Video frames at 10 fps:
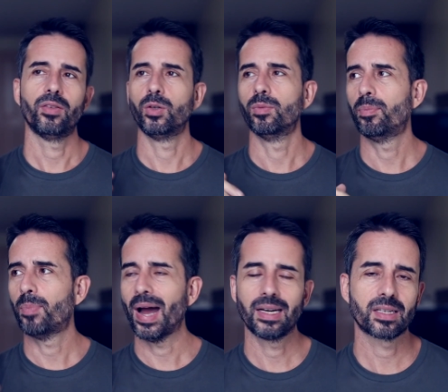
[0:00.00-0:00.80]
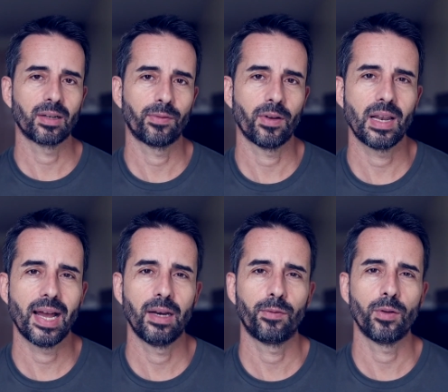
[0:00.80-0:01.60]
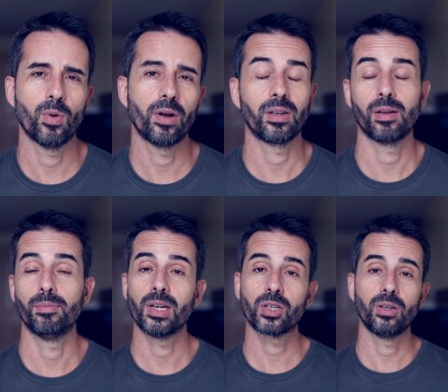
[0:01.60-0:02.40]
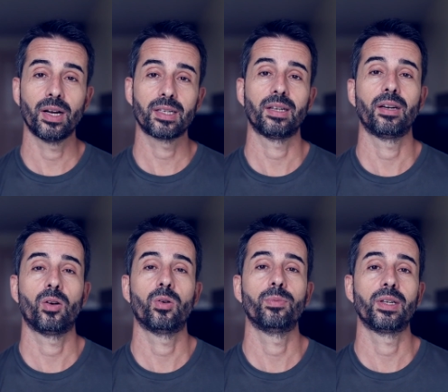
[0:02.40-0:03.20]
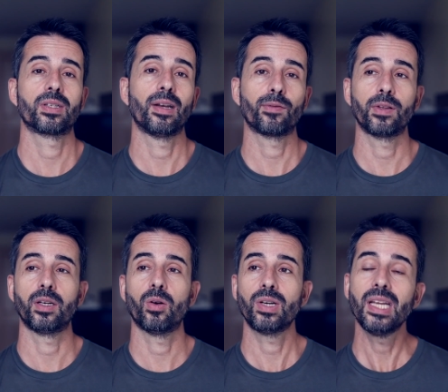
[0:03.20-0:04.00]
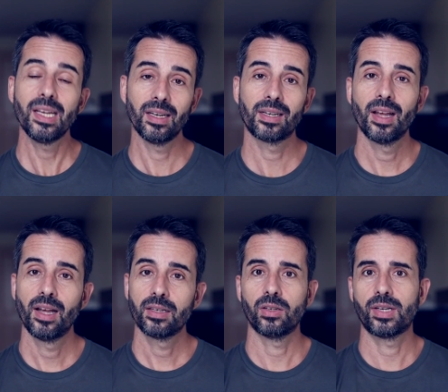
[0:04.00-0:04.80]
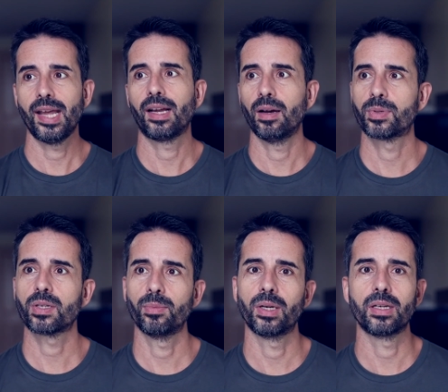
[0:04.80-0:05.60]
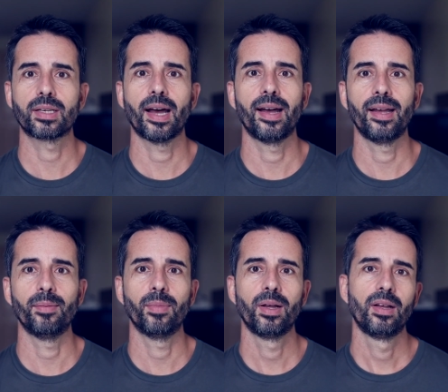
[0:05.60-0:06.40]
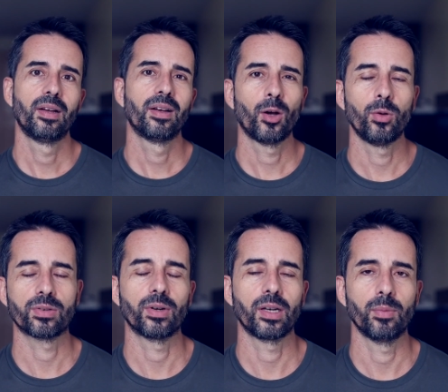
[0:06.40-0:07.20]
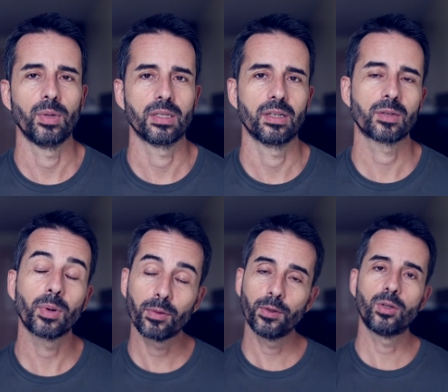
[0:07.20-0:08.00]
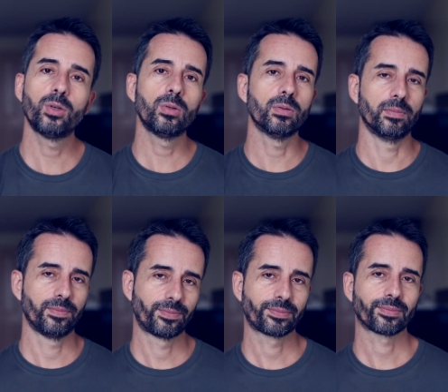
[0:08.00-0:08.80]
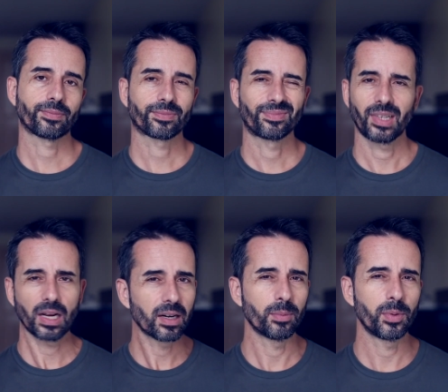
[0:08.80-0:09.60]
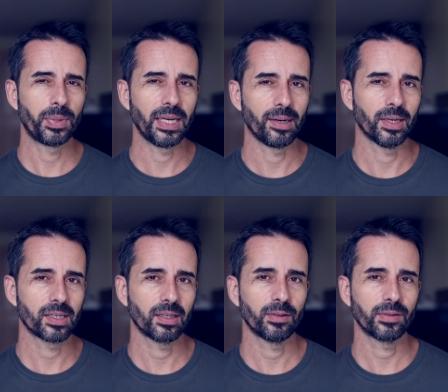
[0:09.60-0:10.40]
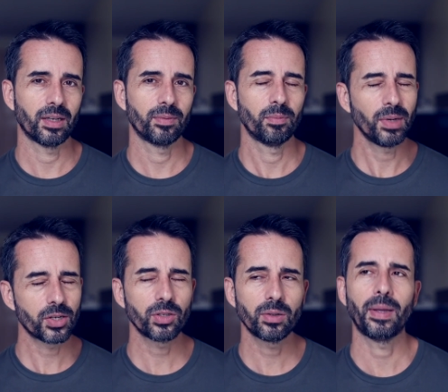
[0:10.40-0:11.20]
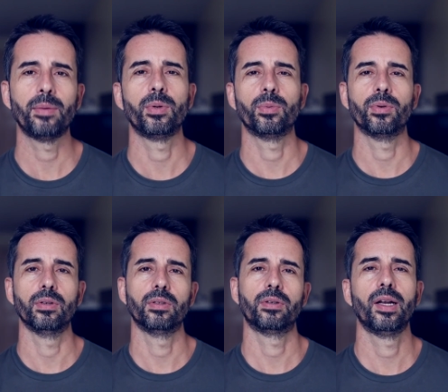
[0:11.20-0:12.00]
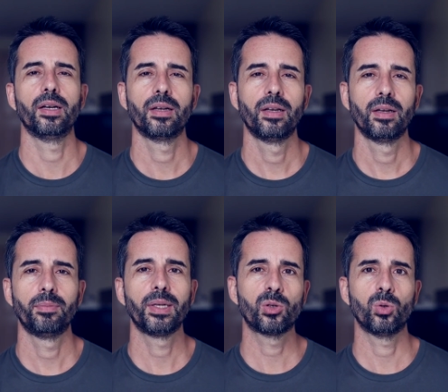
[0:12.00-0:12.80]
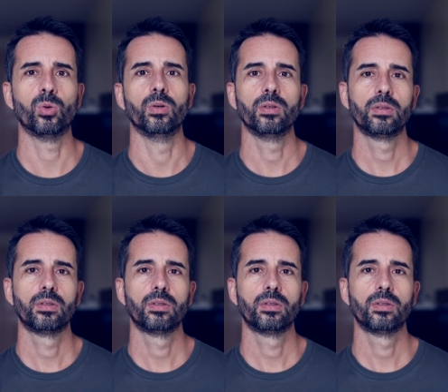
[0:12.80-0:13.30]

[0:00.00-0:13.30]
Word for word: You can buy the stuff online if you want. You can measure your eyesight at home. There's definitely no need to take up somebody's time who's running a business. But if you do, repeating myself now, make sure to pay people, right? Be cool.